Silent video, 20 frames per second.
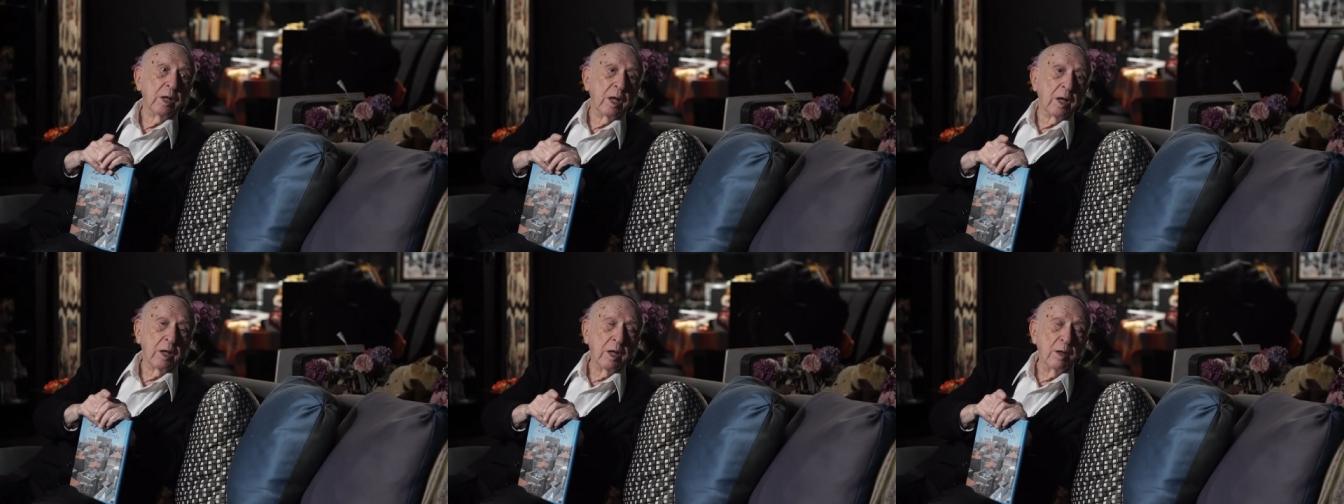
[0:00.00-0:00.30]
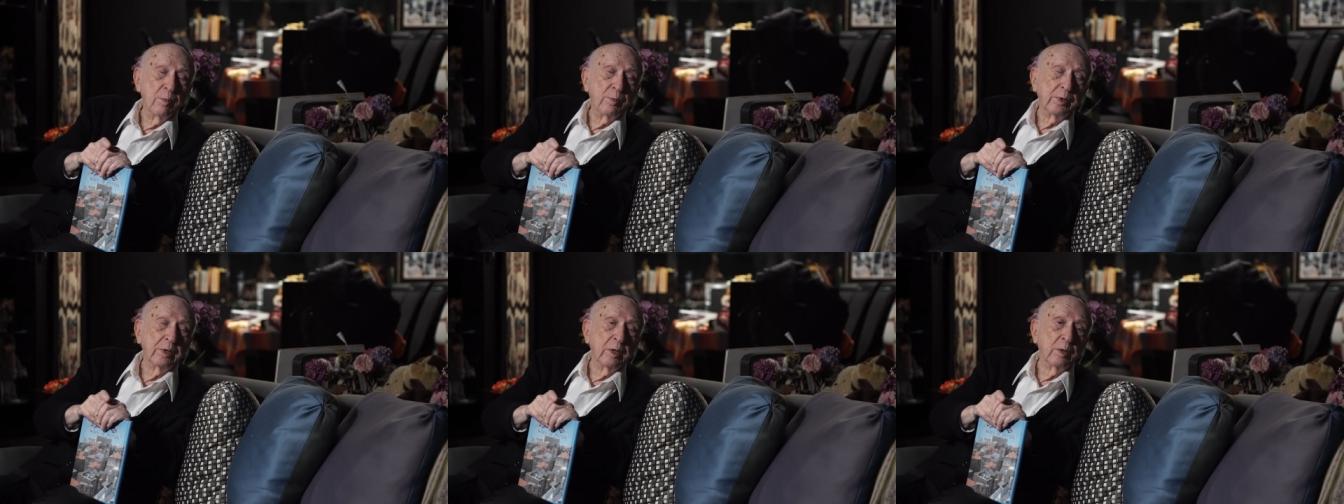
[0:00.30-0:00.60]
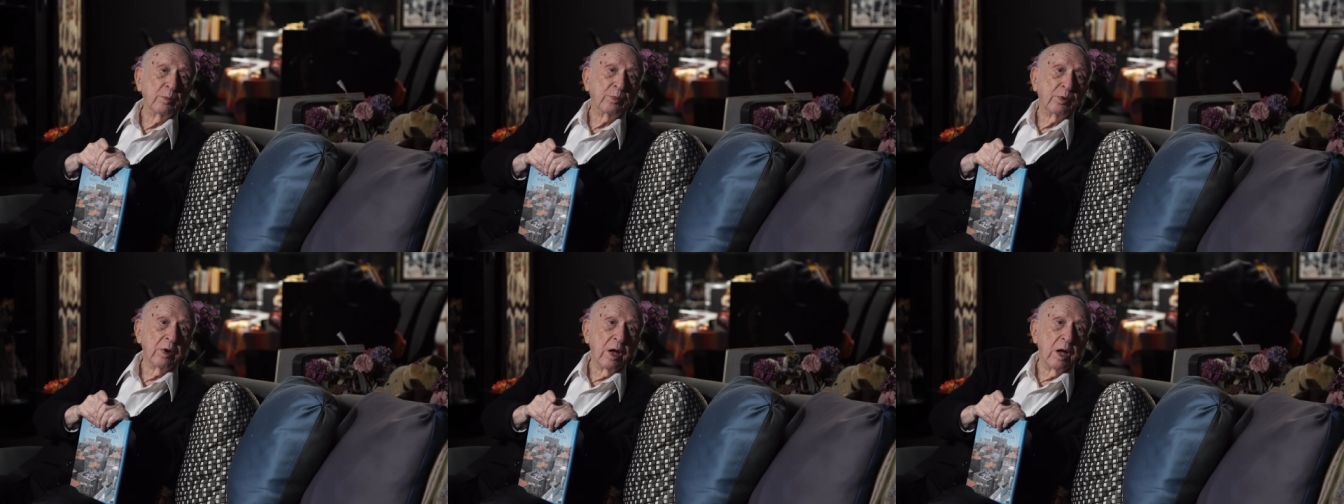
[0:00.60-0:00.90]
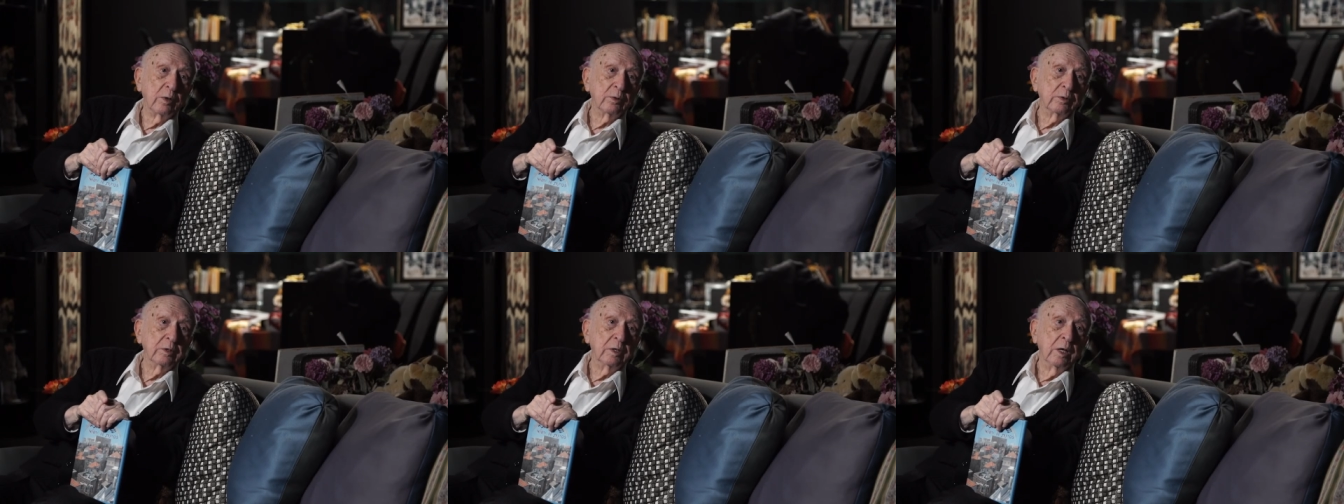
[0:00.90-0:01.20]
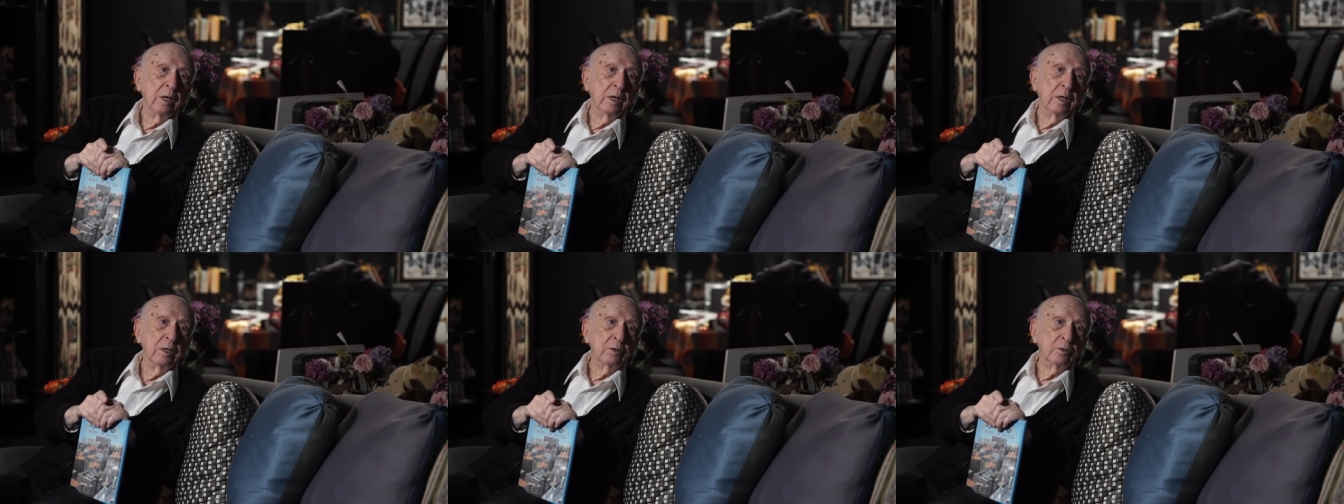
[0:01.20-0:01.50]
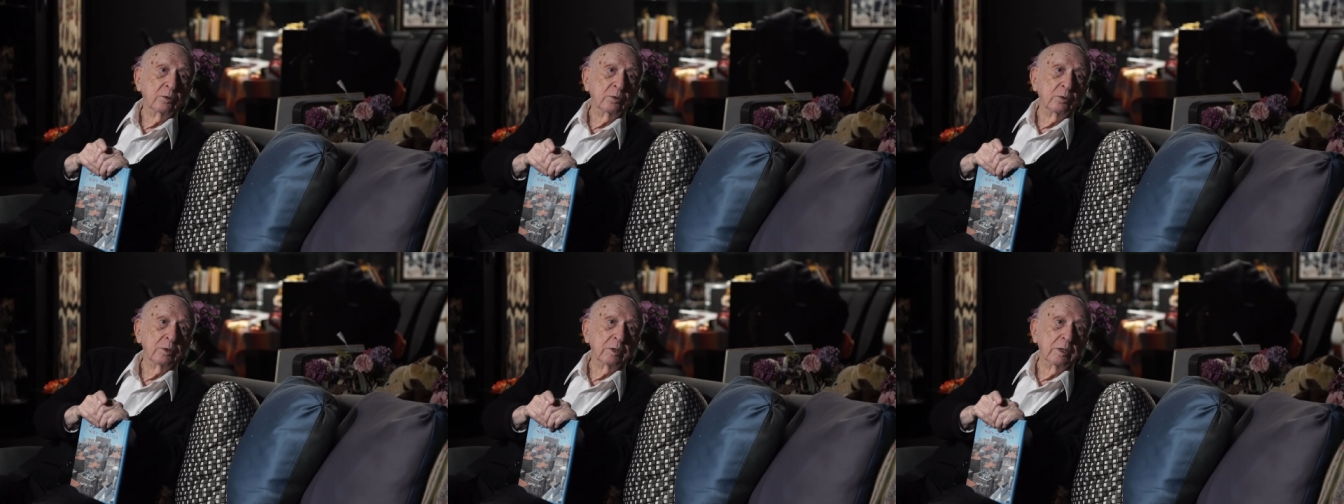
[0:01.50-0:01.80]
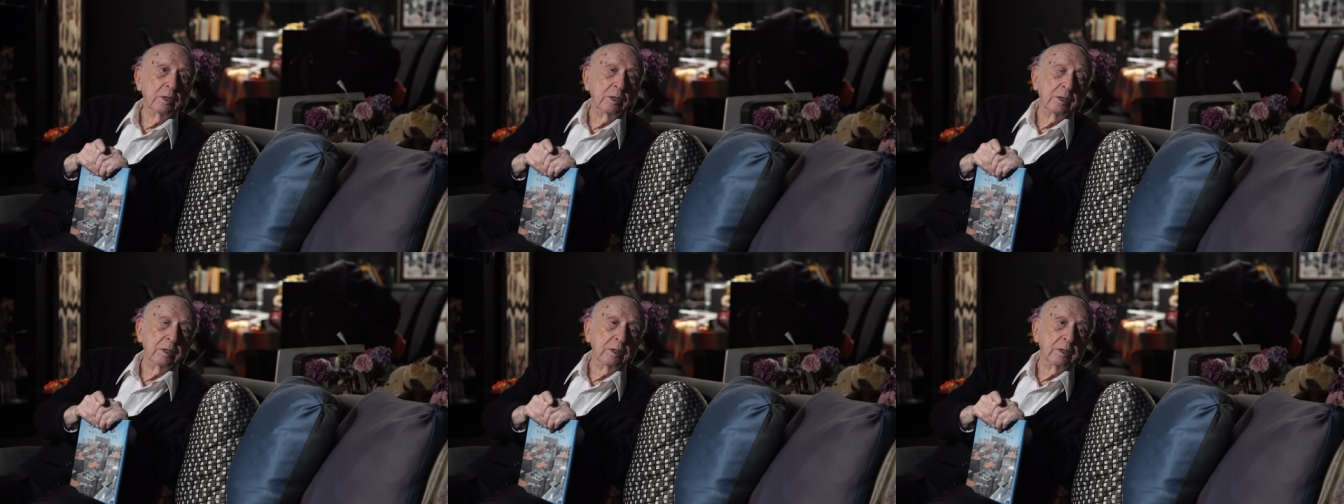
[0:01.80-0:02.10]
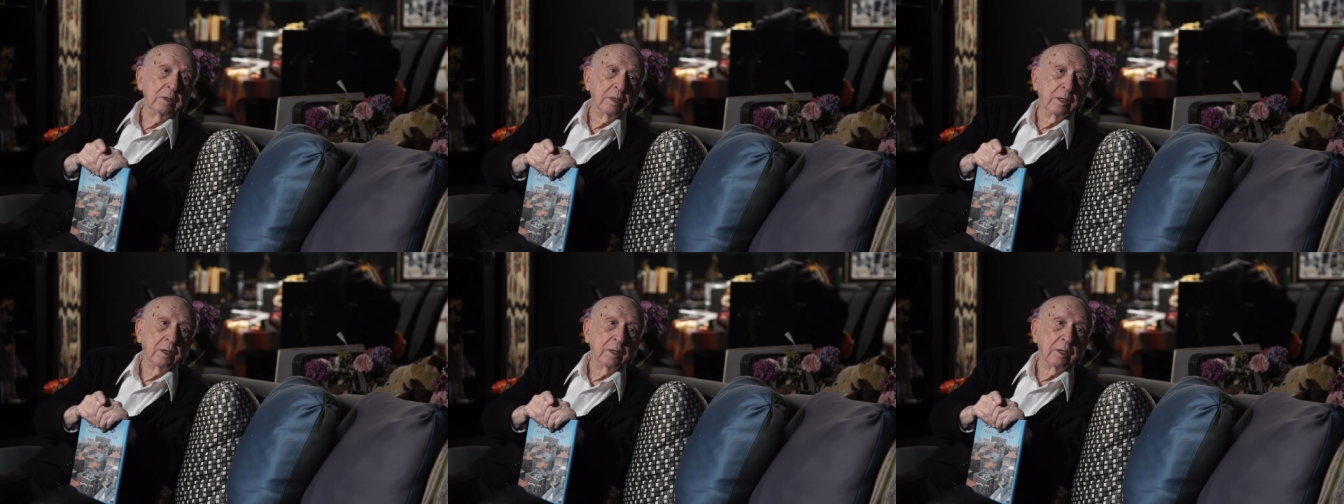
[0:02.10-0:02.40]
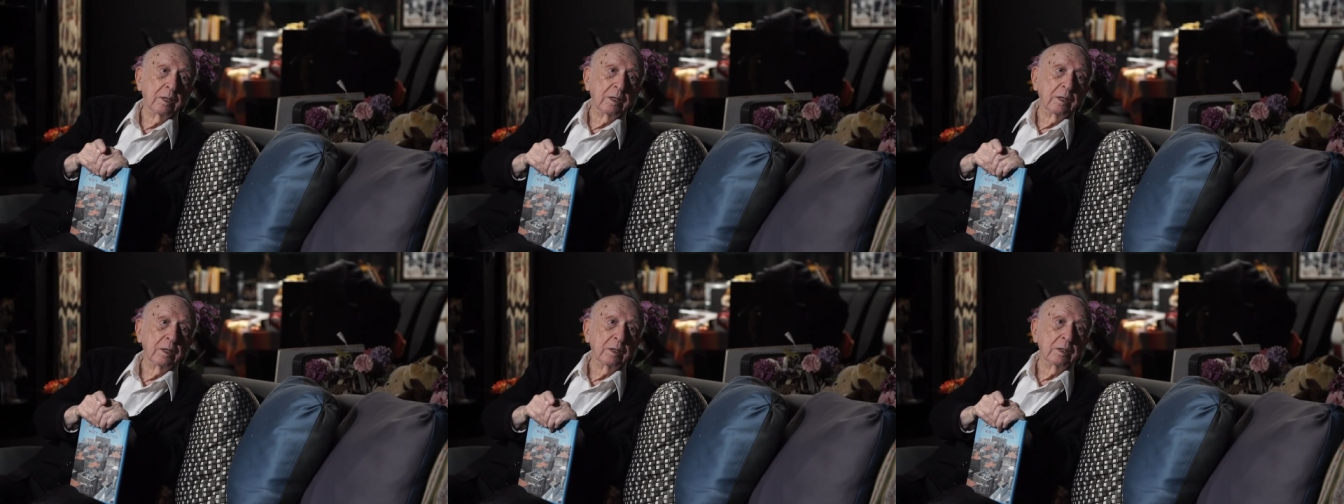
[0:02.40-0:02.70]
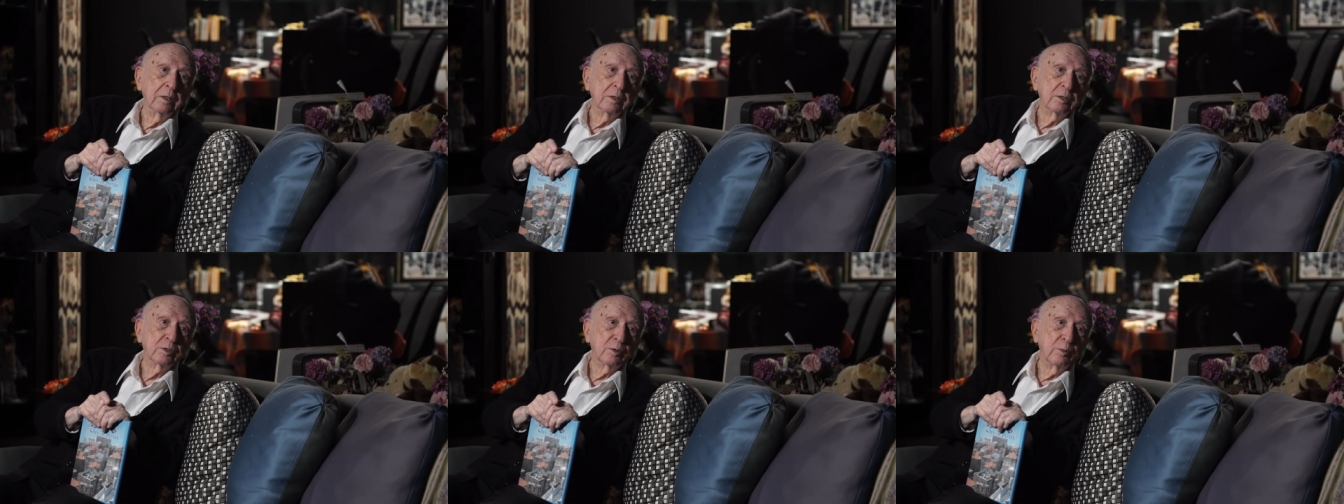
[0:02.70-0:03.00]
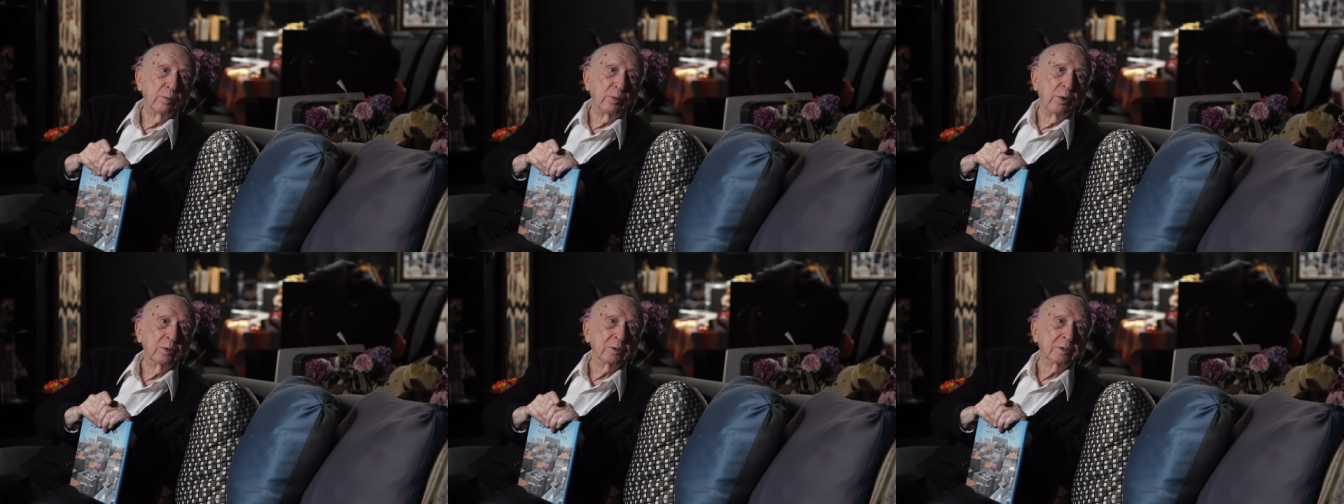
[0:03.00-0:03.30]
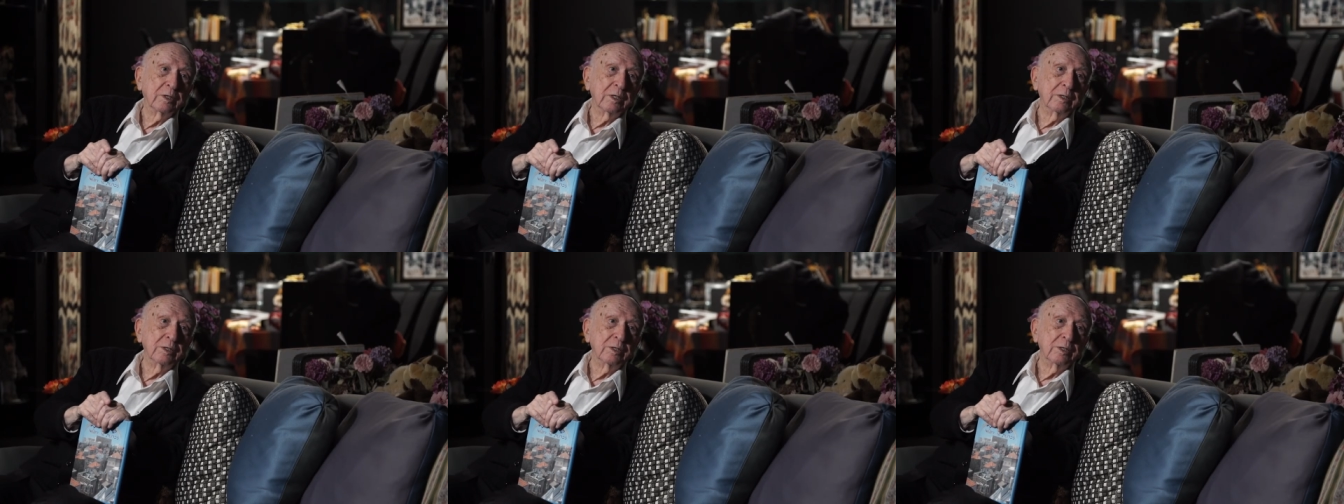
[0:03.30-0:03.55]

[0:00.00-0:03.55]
We are happy and proud to really uh, support the